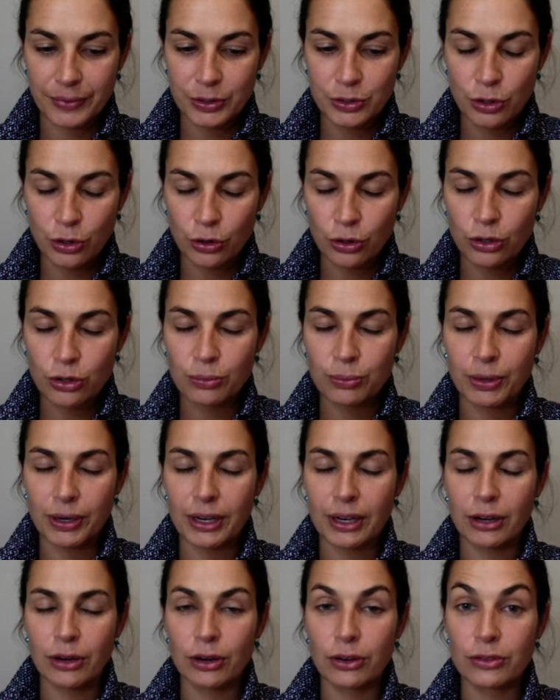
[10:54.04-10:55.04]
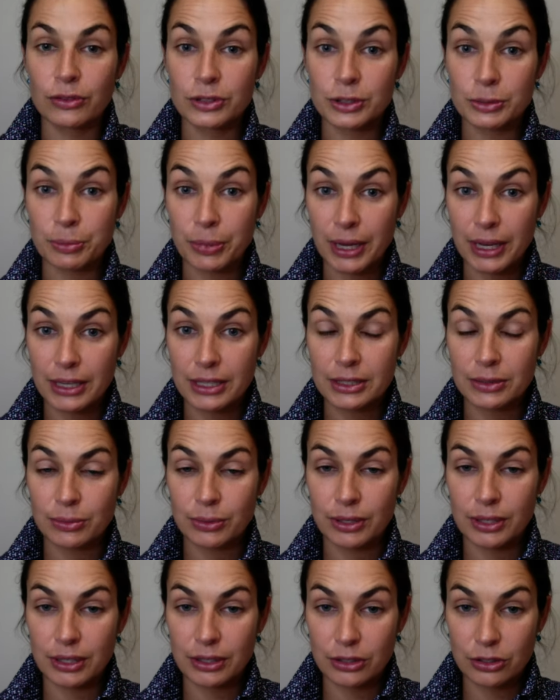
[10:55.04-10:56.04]
occupy a lot of space
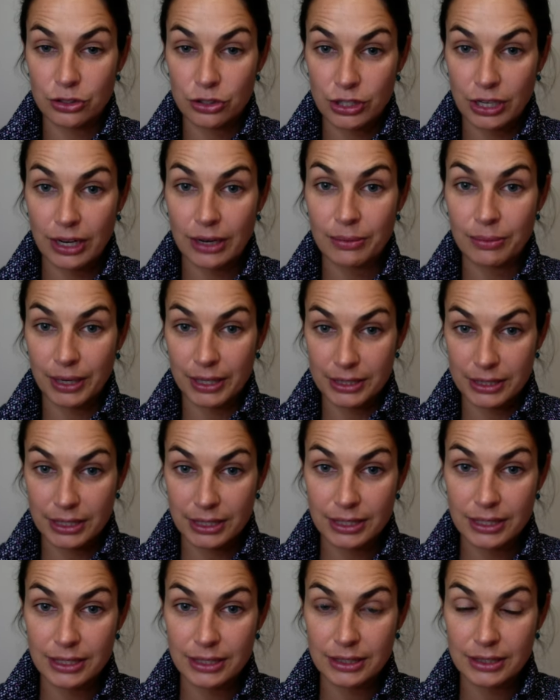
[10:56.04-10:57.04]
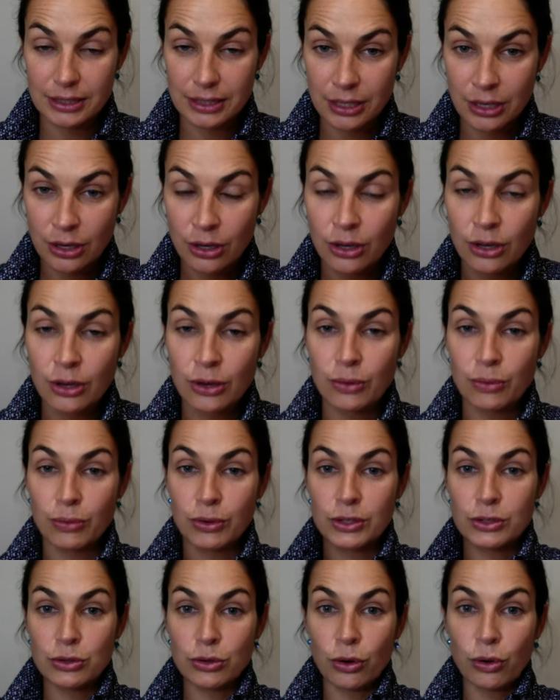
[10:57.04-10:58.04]
within the shape as it is,
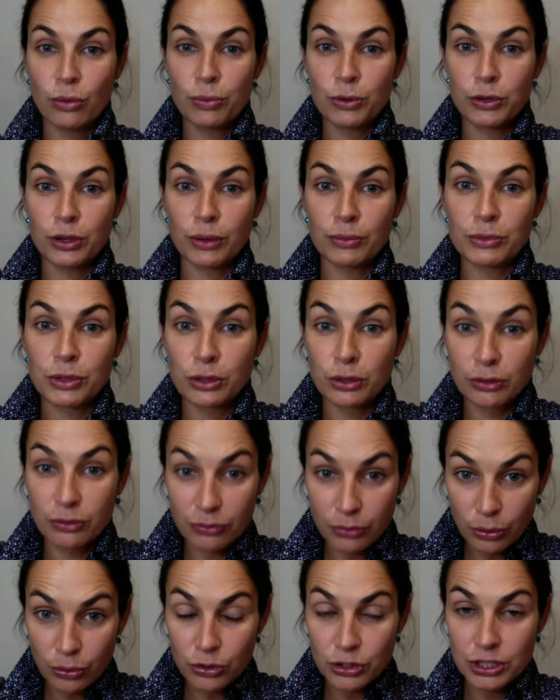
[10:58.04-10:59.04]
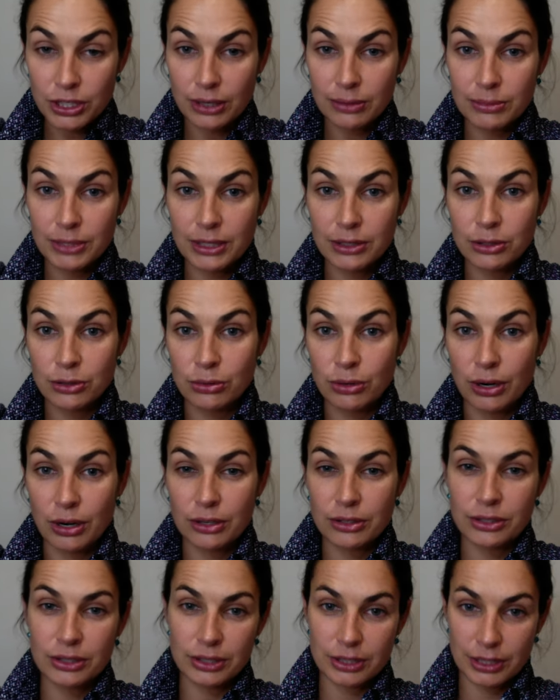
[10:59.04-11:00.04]
when you open up to the full shape that you are,
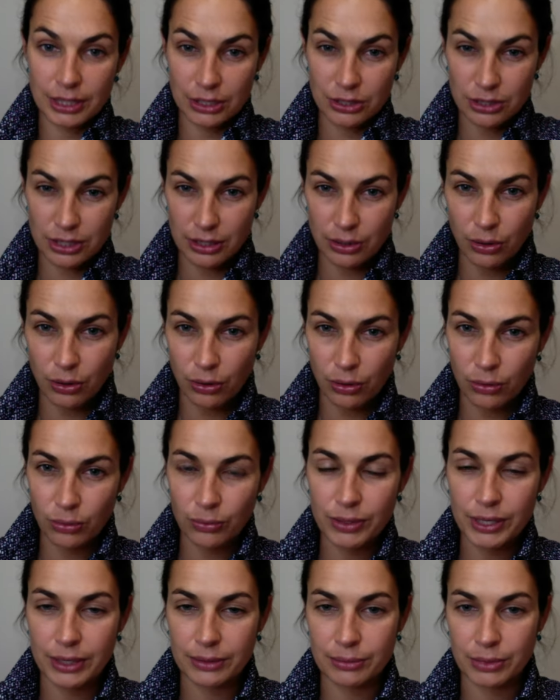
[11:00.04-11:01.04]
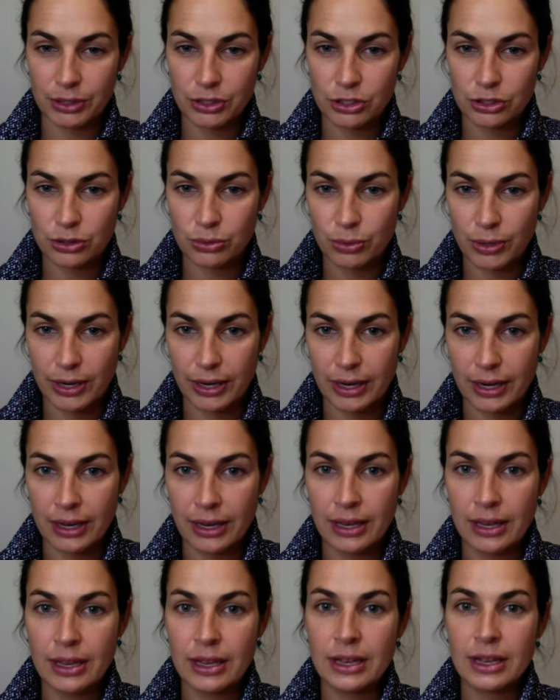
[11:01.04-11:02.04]
it doesn't actually hold that much sway.
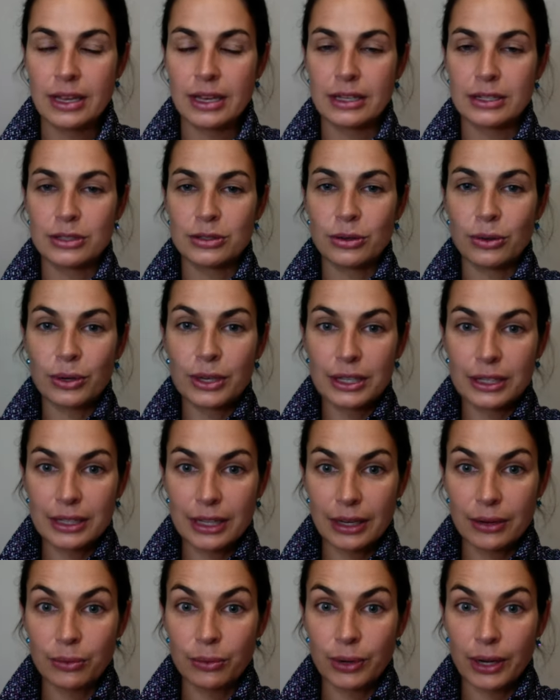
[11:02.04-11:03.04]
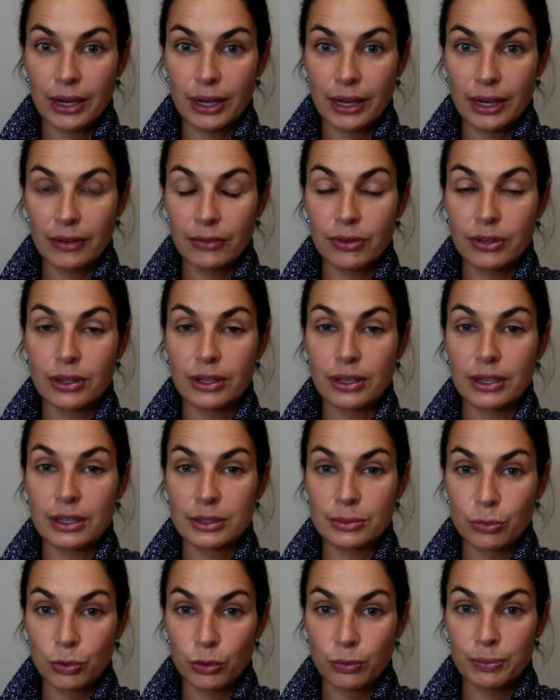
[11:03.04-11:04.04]
And so in that way, everything
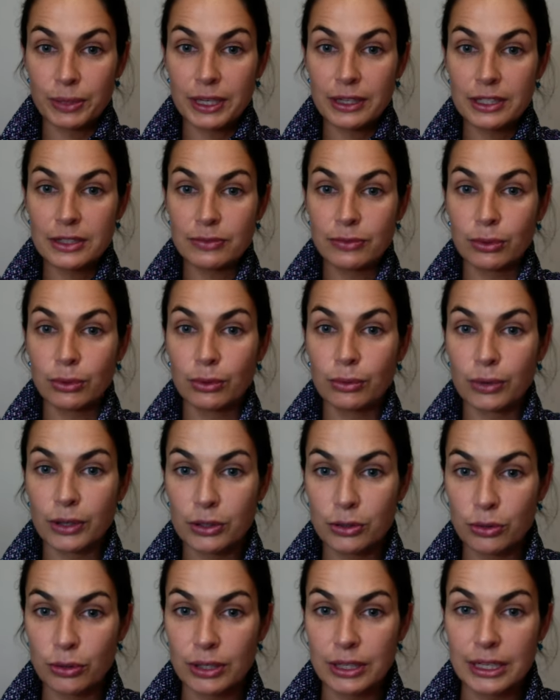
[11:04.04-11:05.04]
is more peaceful when you're in